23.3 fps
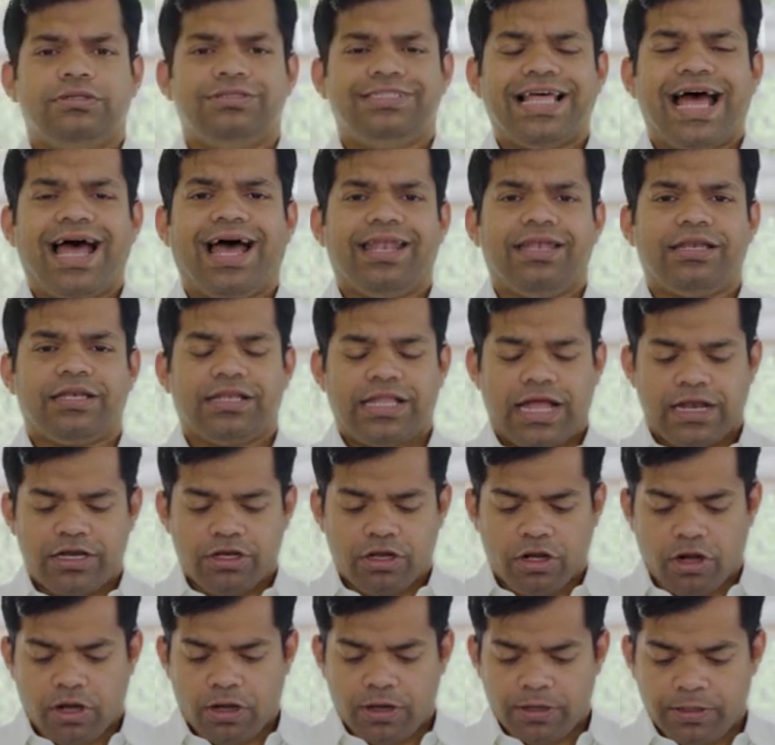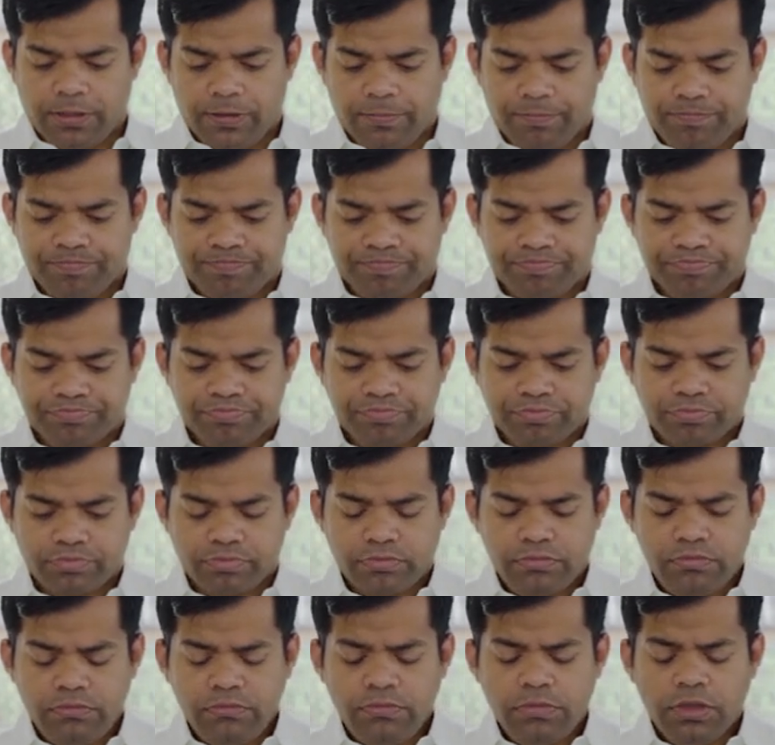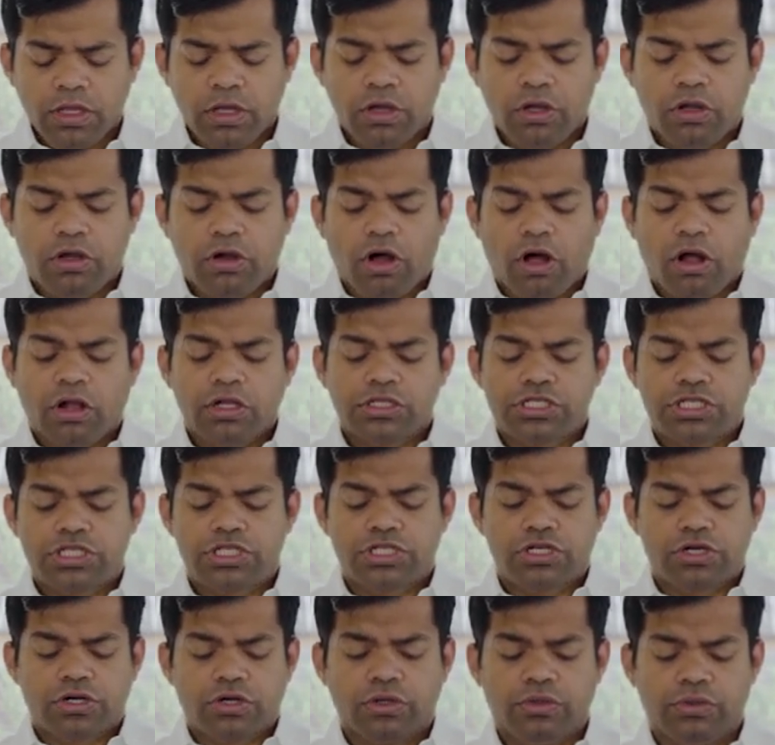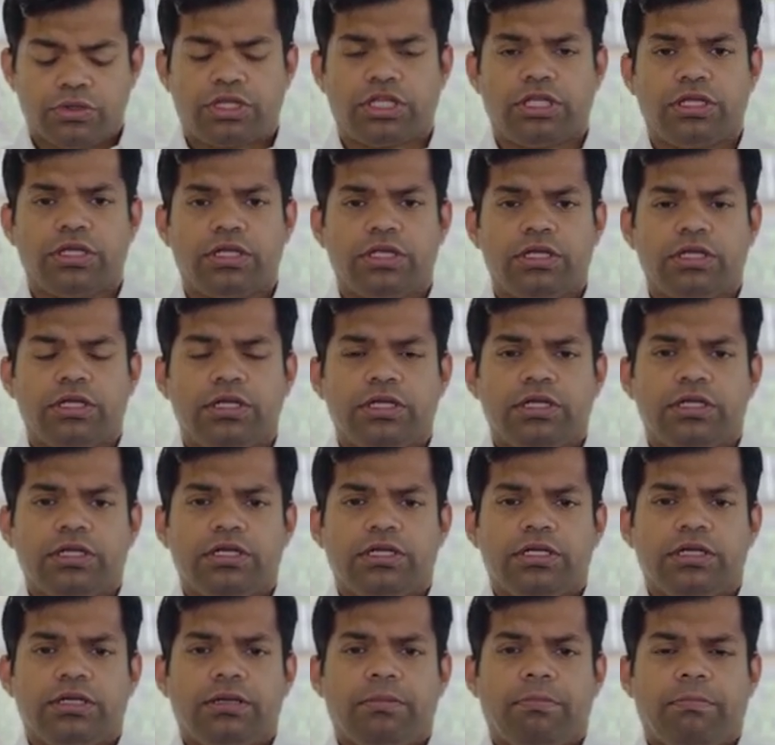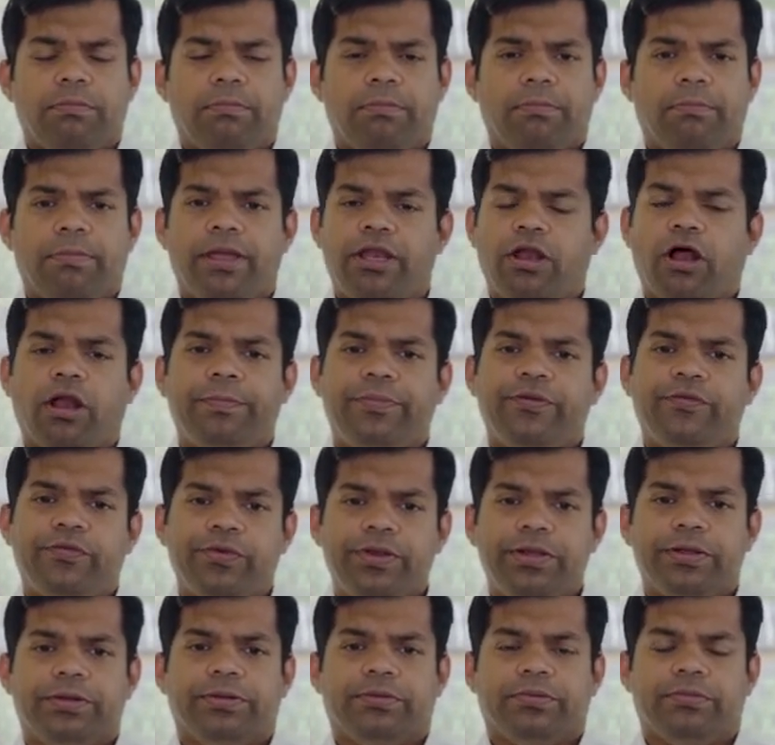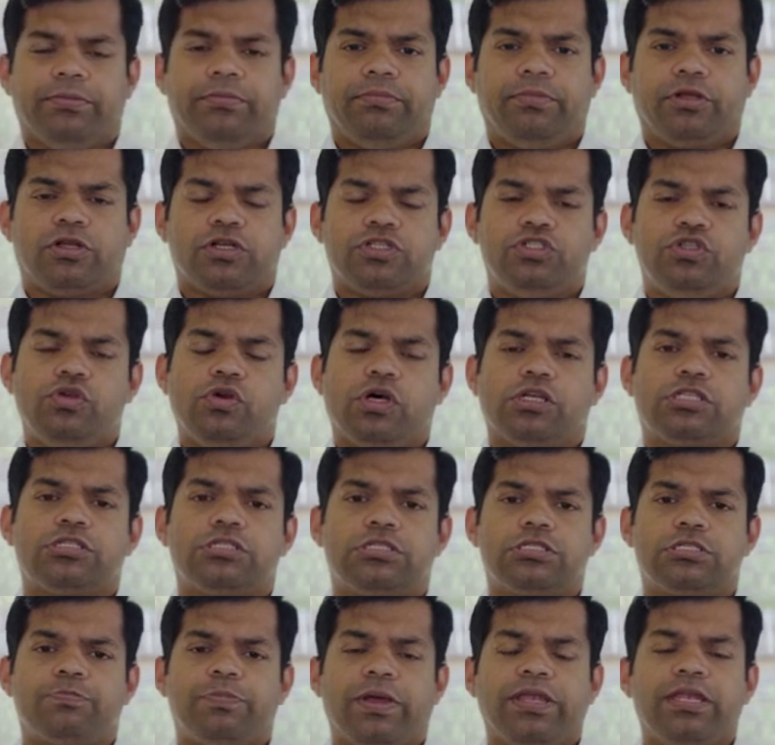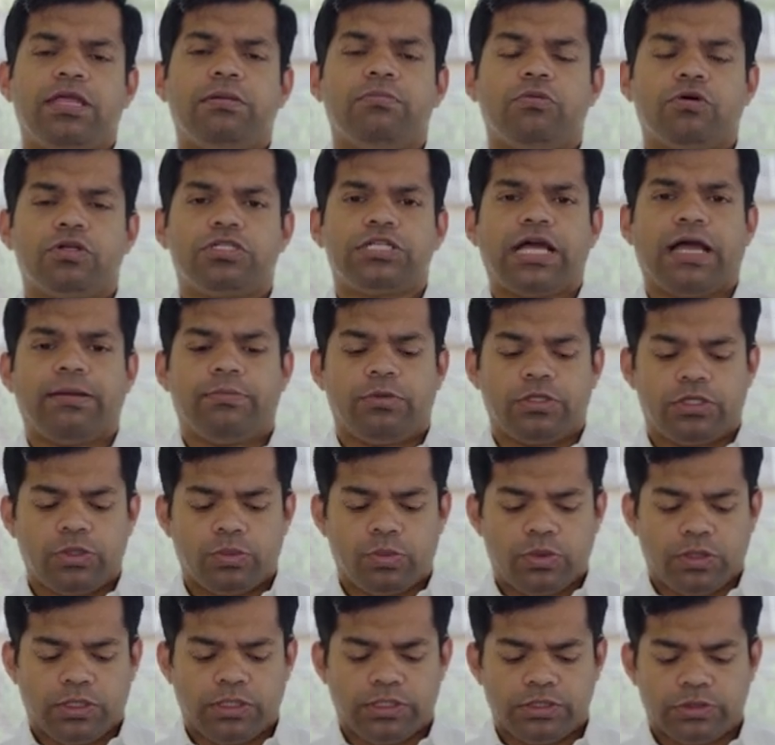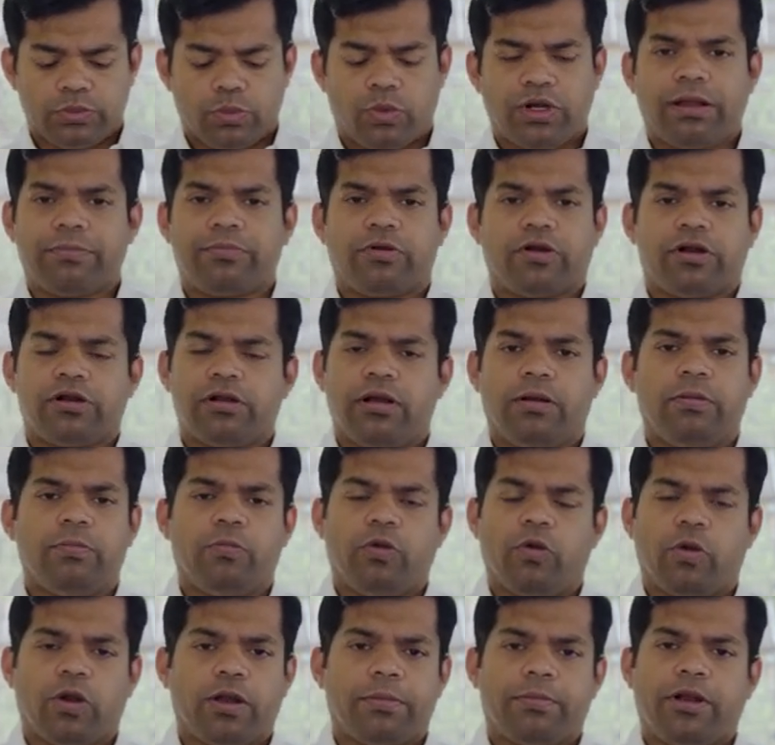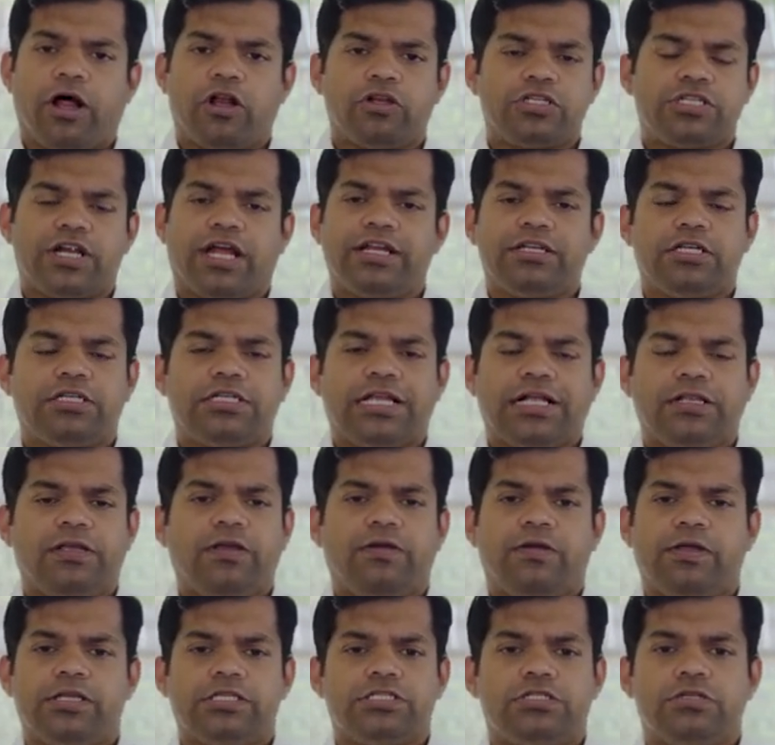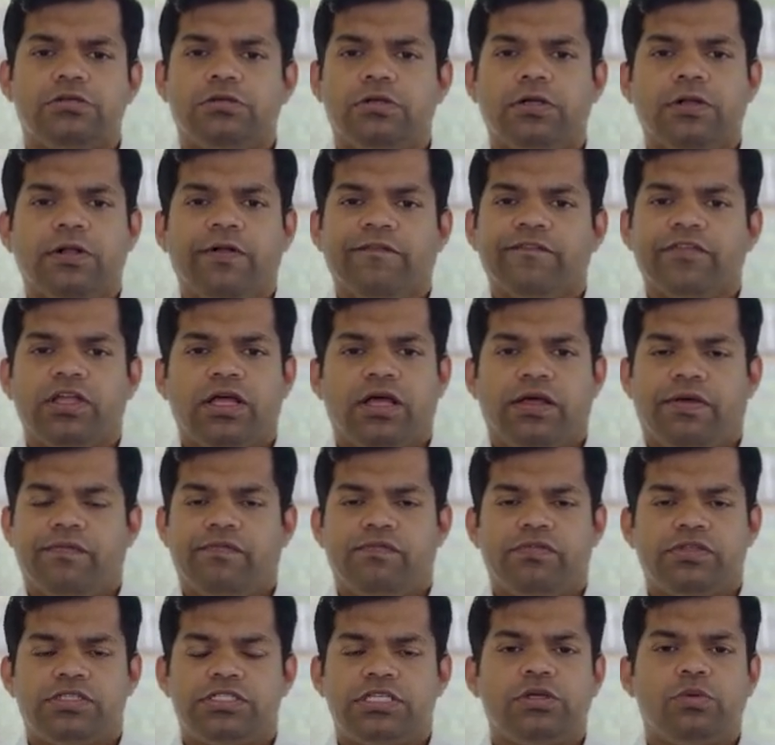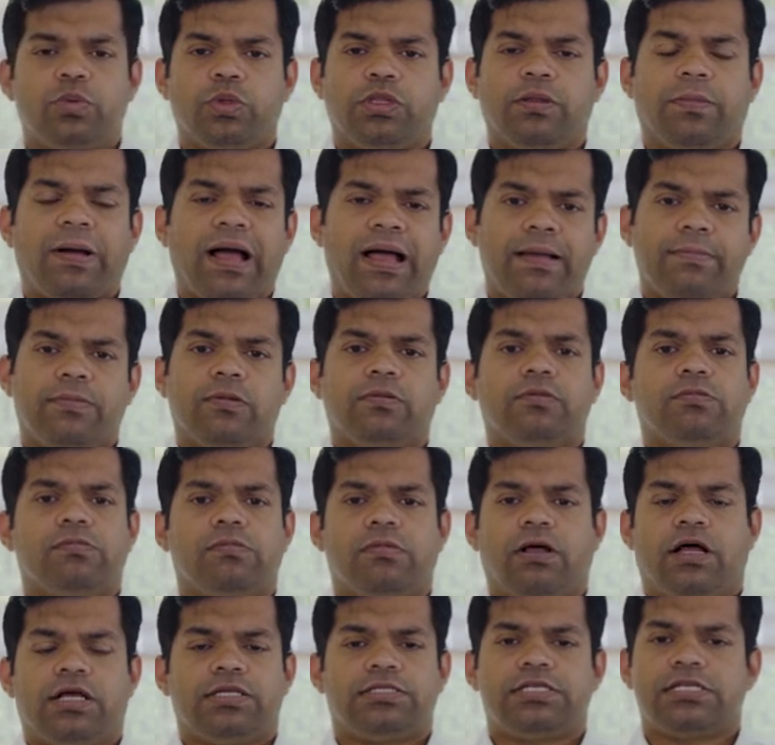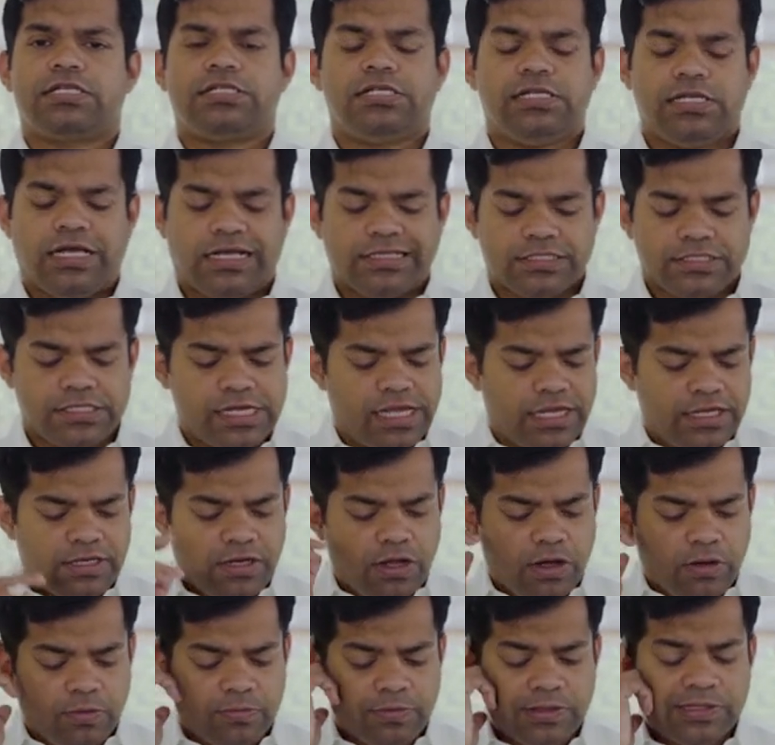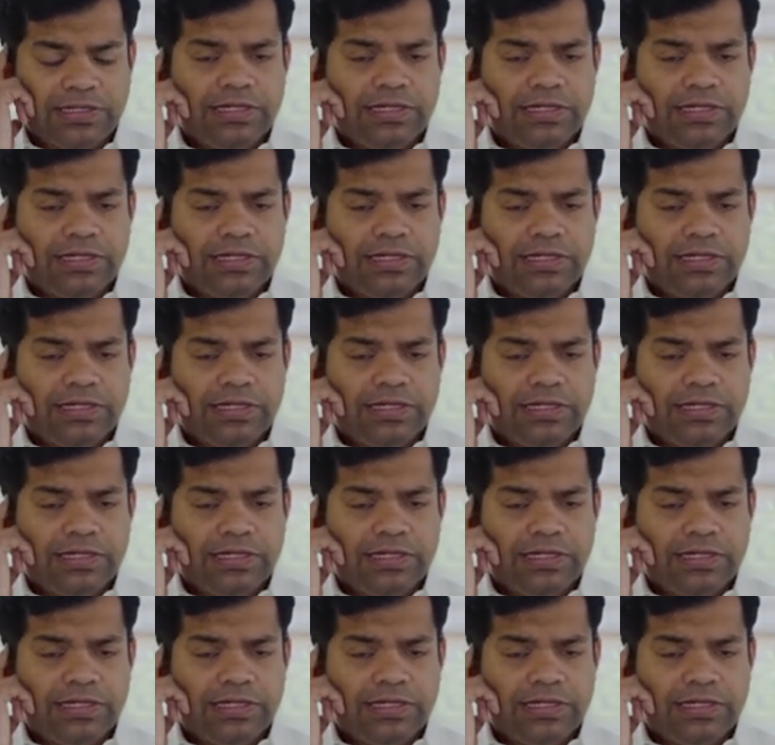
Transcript: than than God. God's truth may not be real, because you're spending more time with the world. What I'm, um, what I'm not trying to tell you is to um, sit with the Bible uh, sixteen hours a day. No,